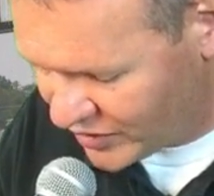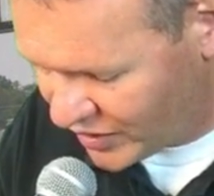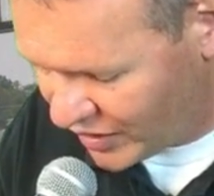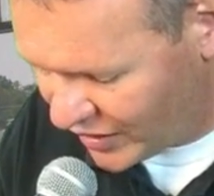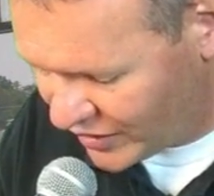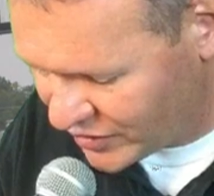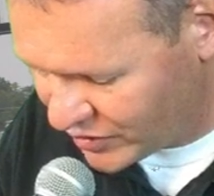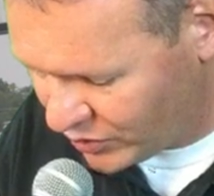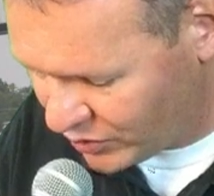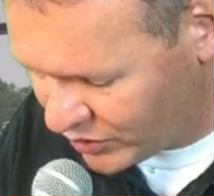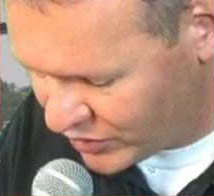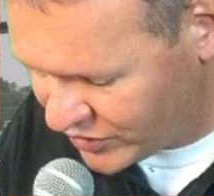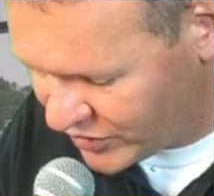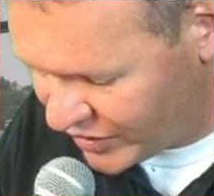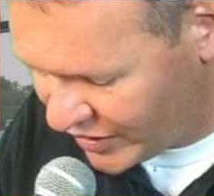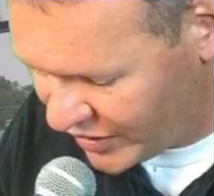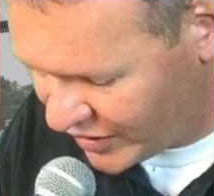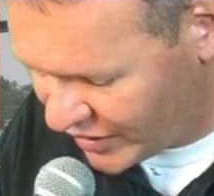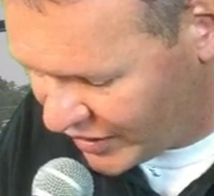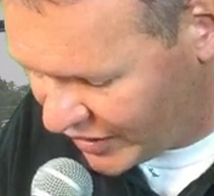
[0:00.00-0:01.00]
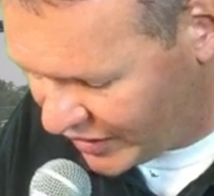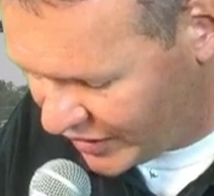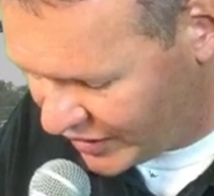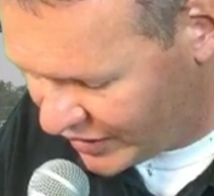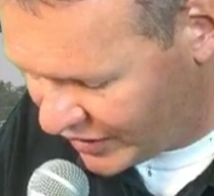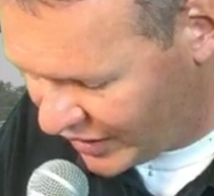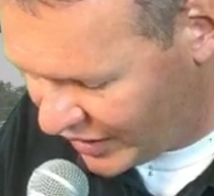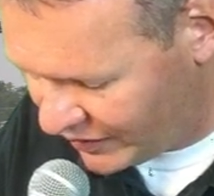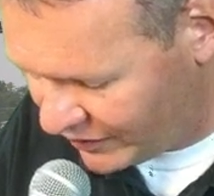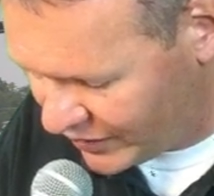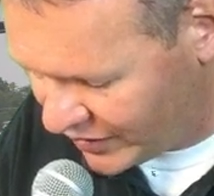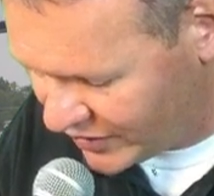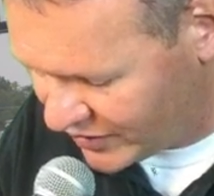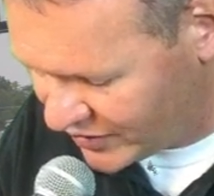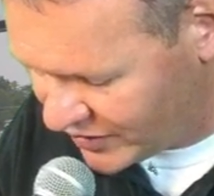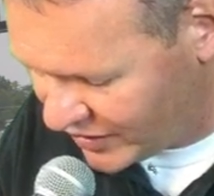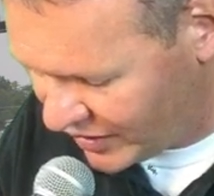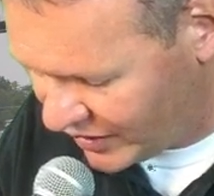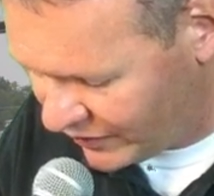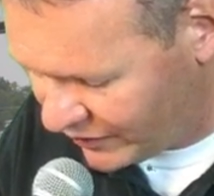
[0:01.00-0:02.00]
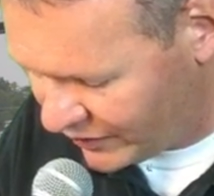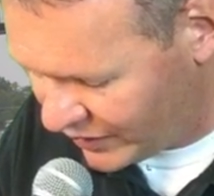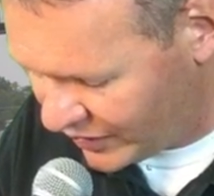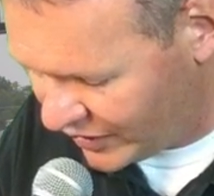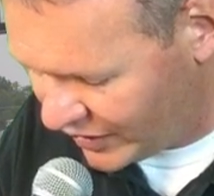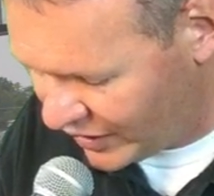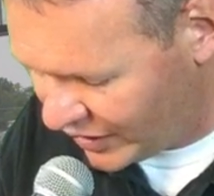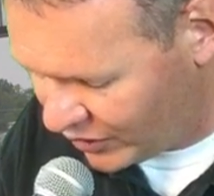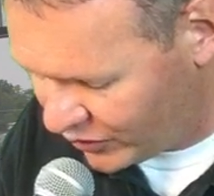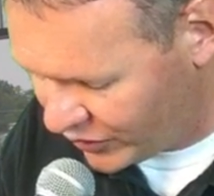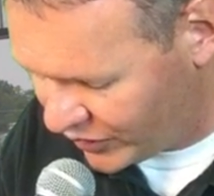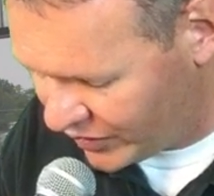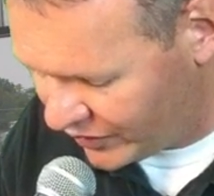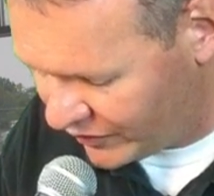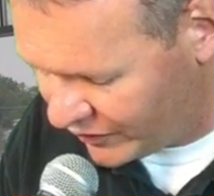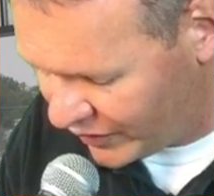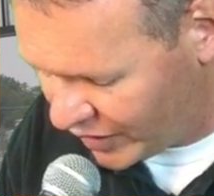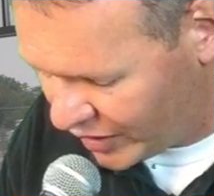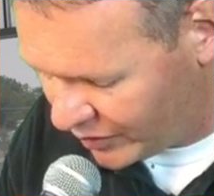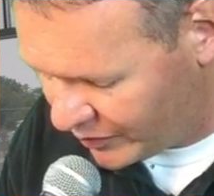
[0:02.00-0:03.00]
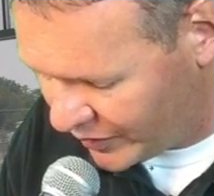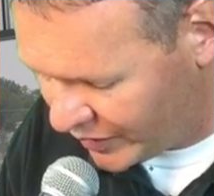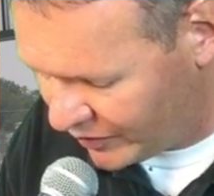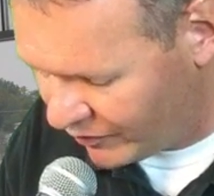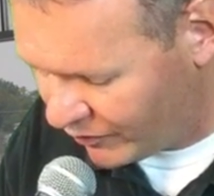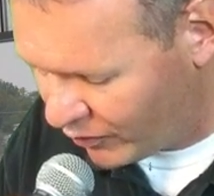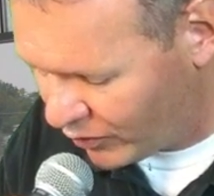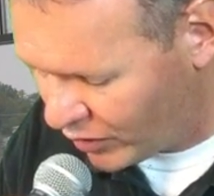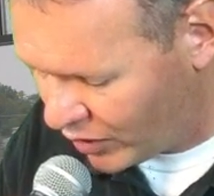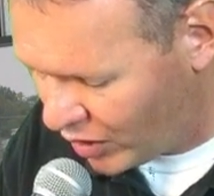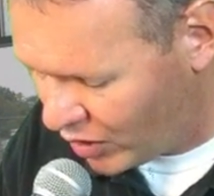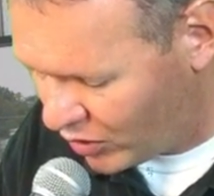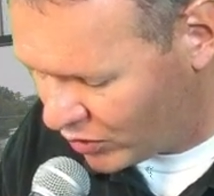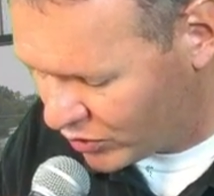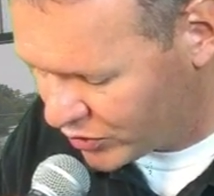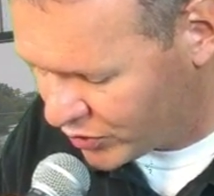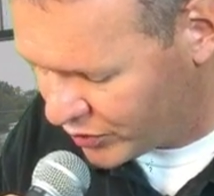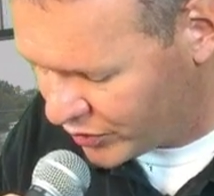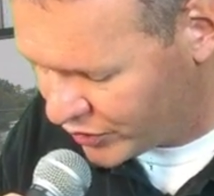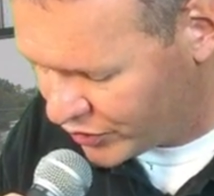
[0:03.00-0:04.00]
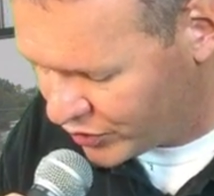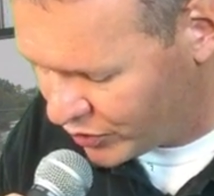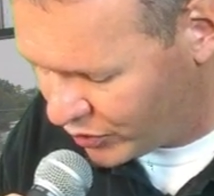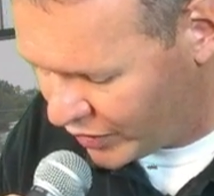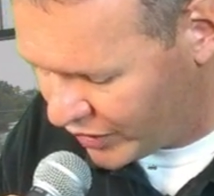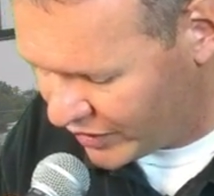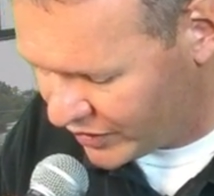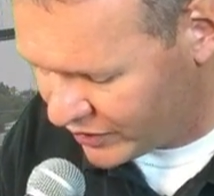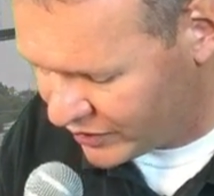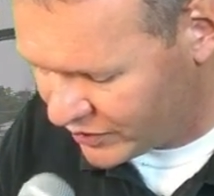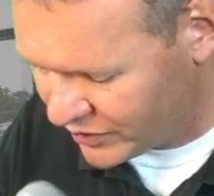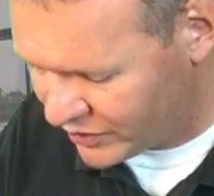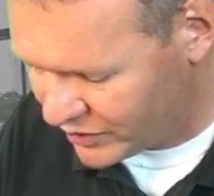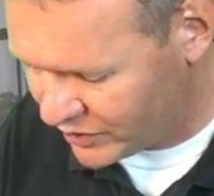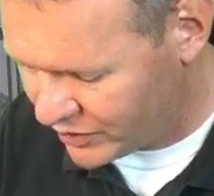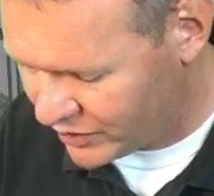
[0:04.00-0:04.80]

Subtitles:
West High School is dedicated to having a safe and healthy environment for all to enjoy.